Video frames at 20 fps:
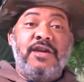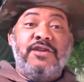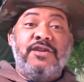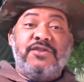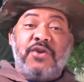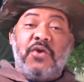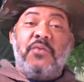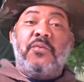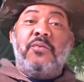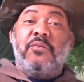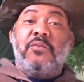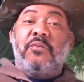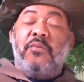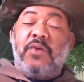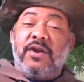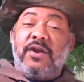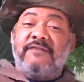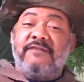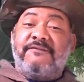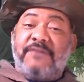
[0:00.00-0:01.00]
So
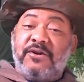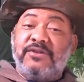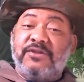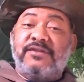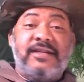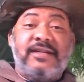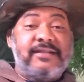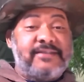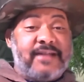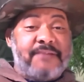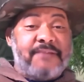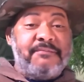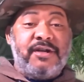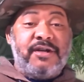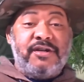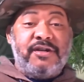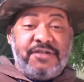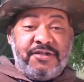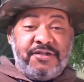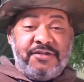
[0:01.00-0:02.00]
one of the first things I'm going
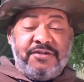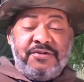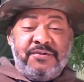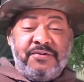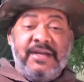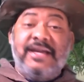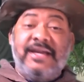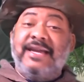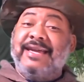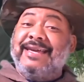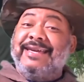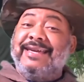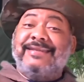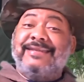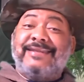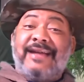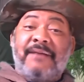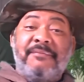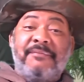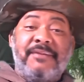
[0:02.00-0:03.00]
to do
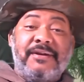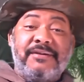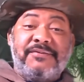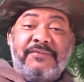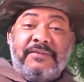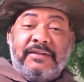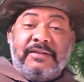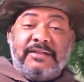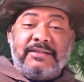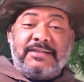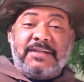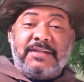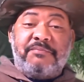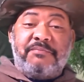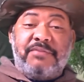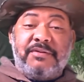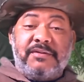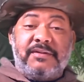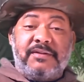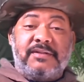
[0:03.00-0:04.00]
is I'm going
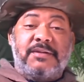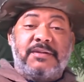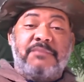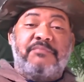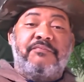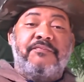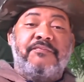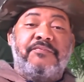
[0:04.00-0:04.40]
to